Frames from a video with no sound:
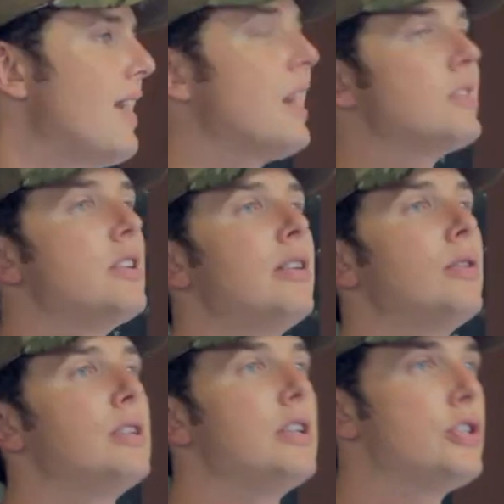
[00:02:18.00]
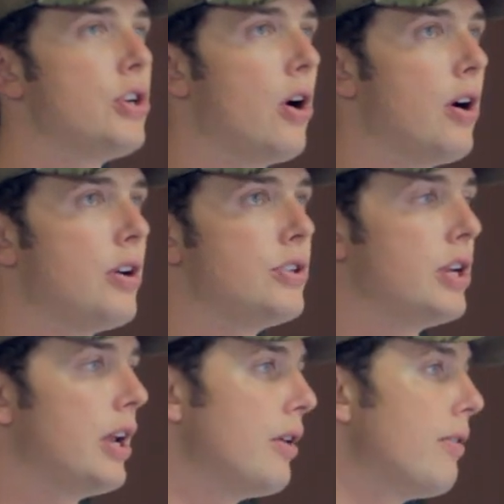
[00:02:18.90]
accidental discharge
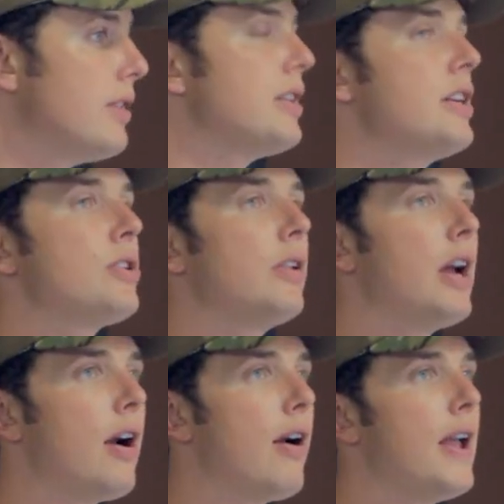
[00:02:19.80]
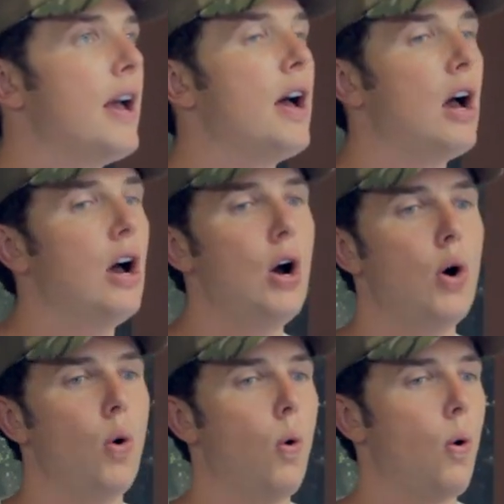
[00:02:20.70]
in a residential area
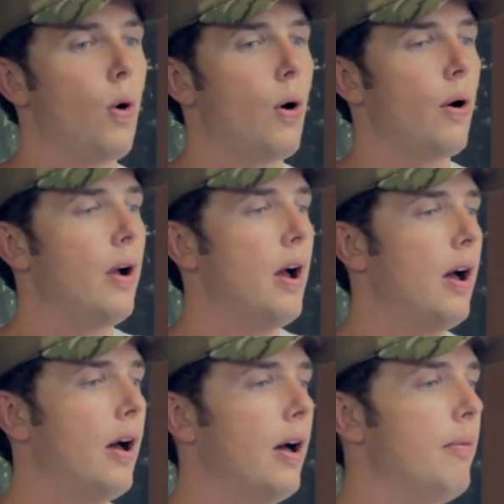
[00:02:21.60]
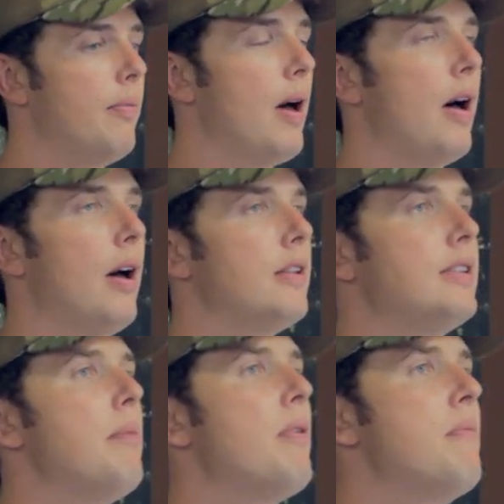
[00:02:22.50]
or um, uh, a
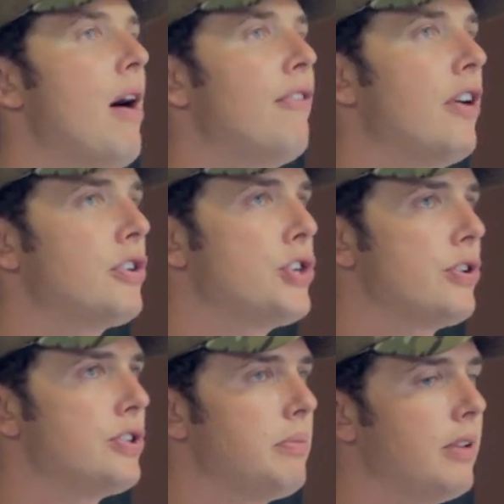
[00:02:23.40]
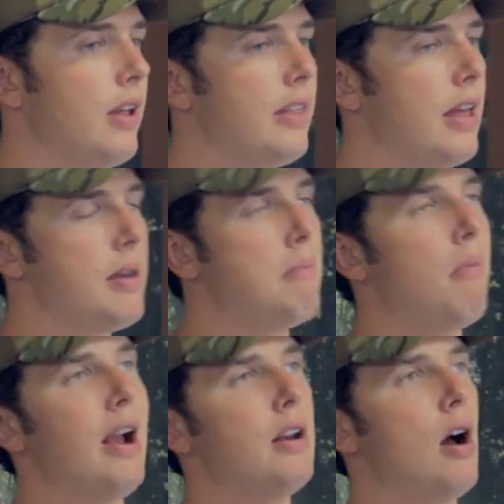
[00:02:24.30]
type of malfunction or something like that that
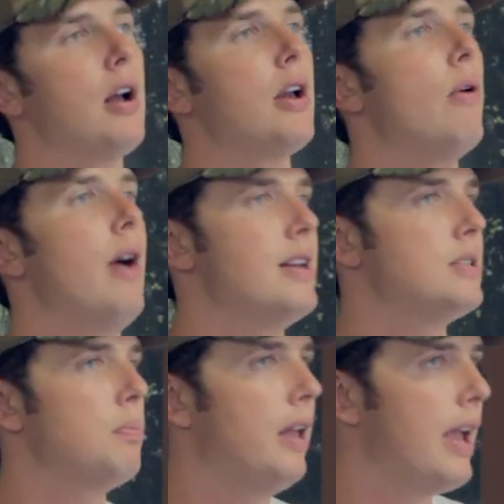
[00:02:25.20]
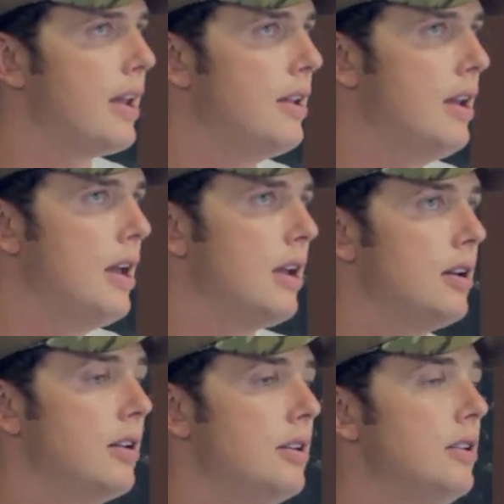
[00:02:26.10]
might not go as planned
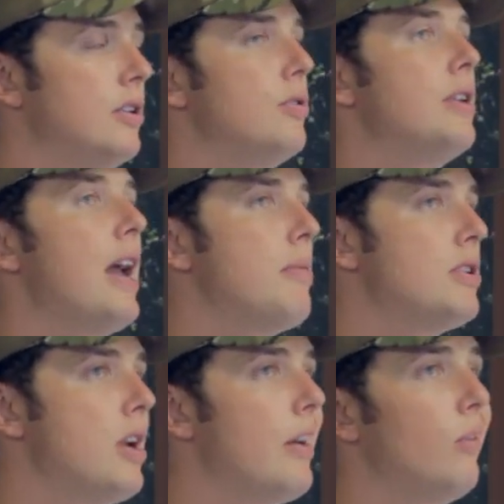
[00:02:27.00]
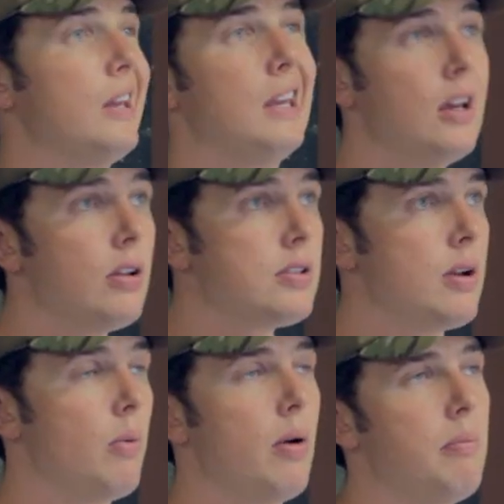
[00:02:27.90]
could do damage, not only kill
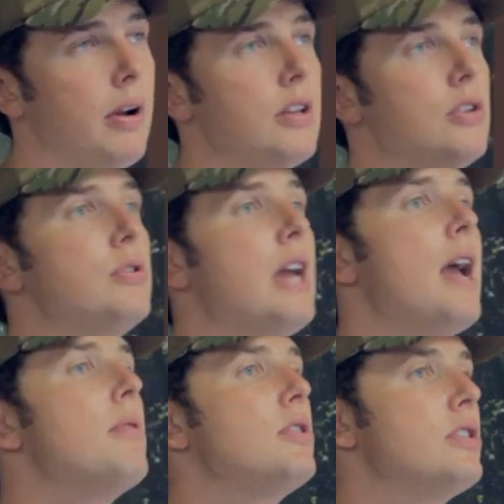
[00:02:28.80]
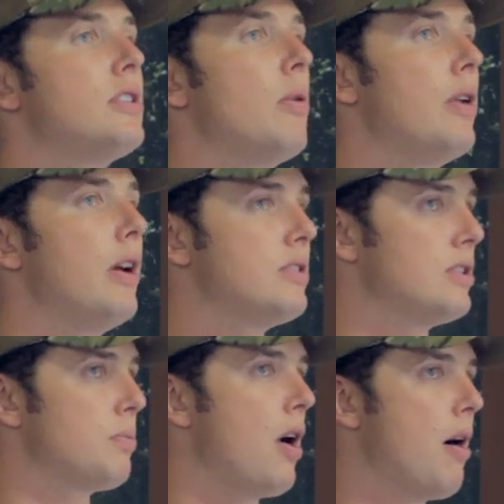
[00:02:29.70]
someone, but could do damage to someone else's
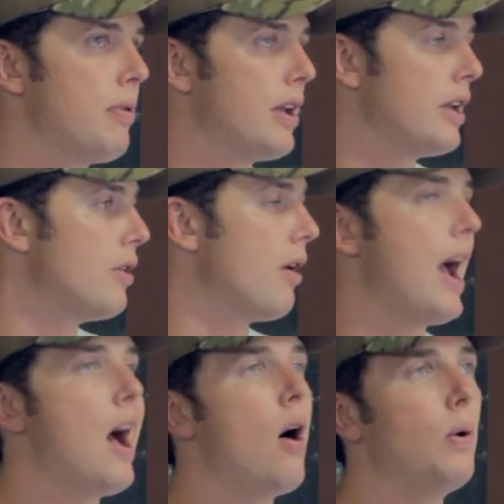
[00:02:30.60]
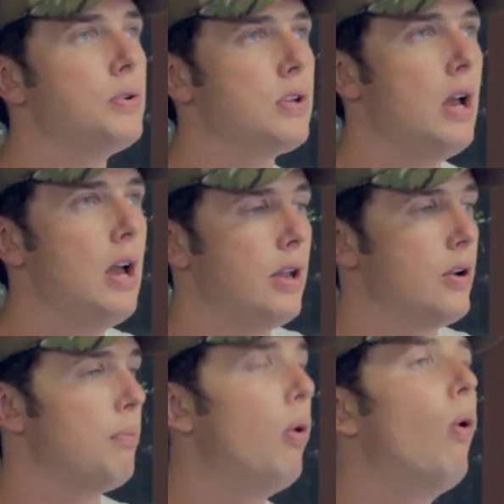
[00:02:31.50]
property, your house,
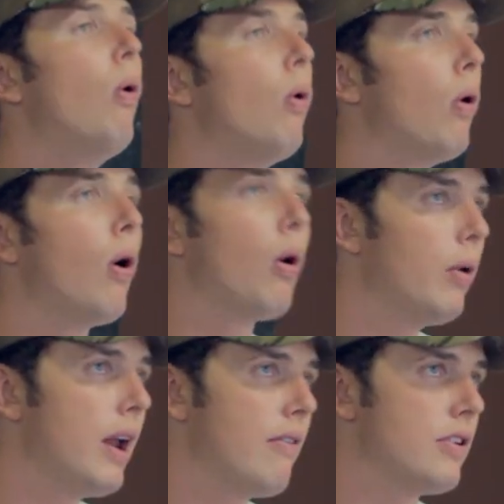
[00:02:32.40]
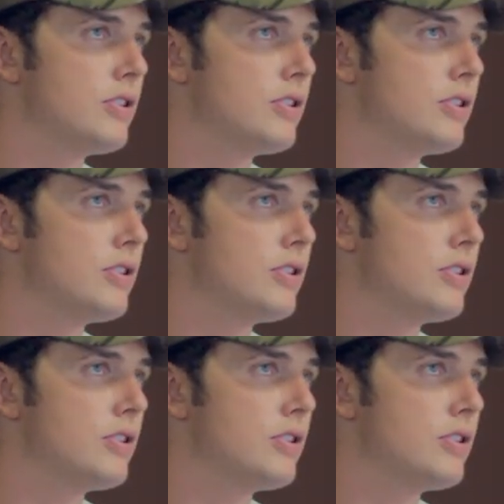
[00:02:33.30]
your pool, or whatever.